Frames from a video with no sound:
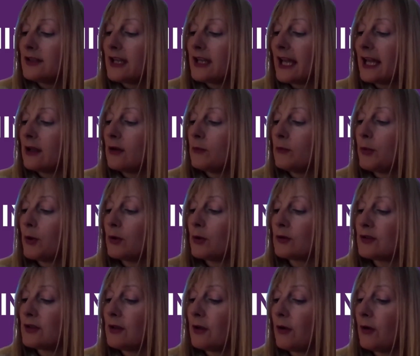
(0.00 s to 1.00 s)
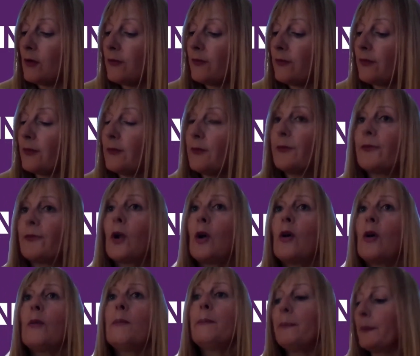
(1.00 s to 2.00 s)
Bogdanov
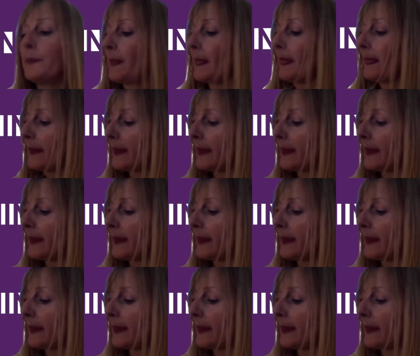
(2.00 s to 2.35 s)
from